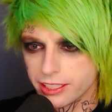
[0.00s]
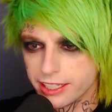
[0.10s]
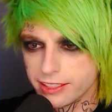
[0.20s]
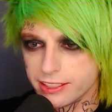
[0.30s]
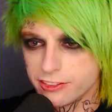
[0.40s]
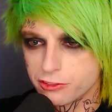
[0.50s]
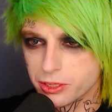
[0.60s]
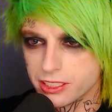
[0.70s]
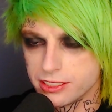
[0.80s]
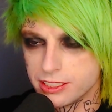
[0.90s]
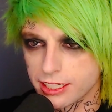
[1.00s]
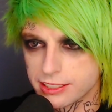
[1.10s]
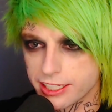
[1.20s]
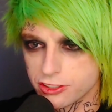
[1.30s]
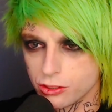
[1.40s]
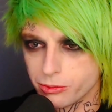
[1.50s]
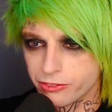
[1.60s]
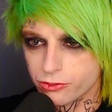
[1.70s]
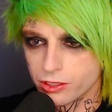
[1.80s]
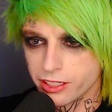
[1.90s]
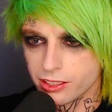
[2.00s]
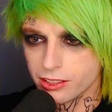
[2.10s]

and then gives me a dick tattoo on my forehead.